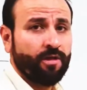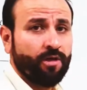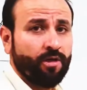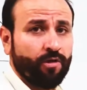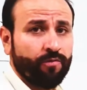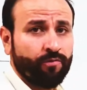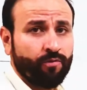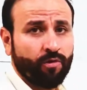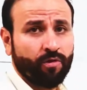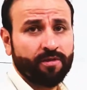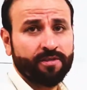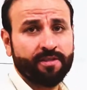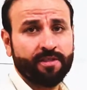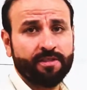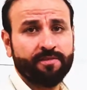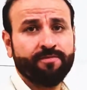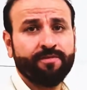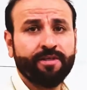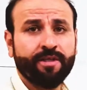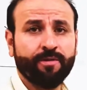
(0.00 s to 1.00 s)
Of course, this is
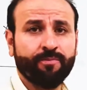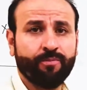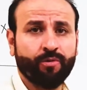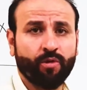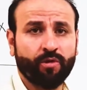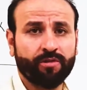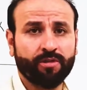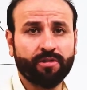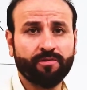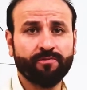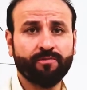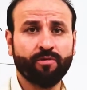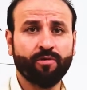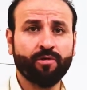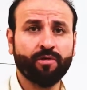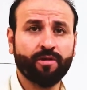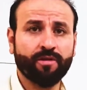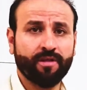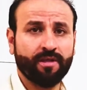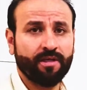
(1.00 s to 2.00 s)
very important
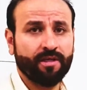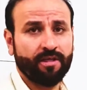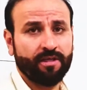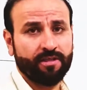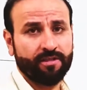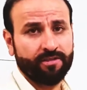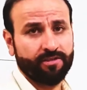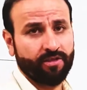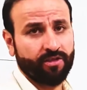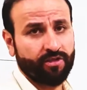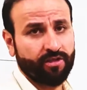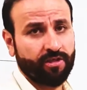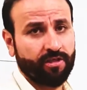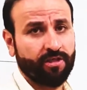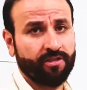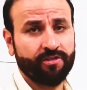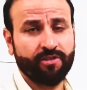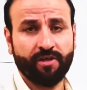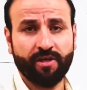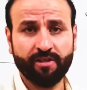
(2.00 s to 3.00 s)
for the
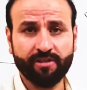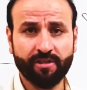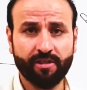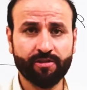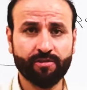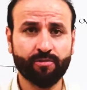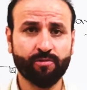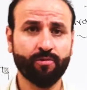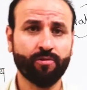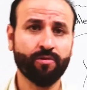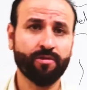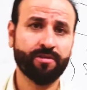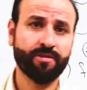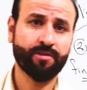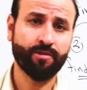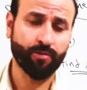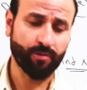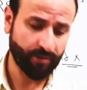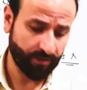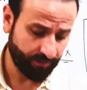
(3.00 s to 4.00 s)
international school
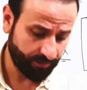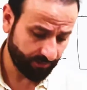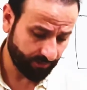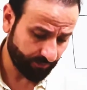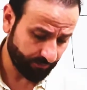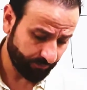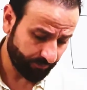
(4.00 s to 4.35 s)
students.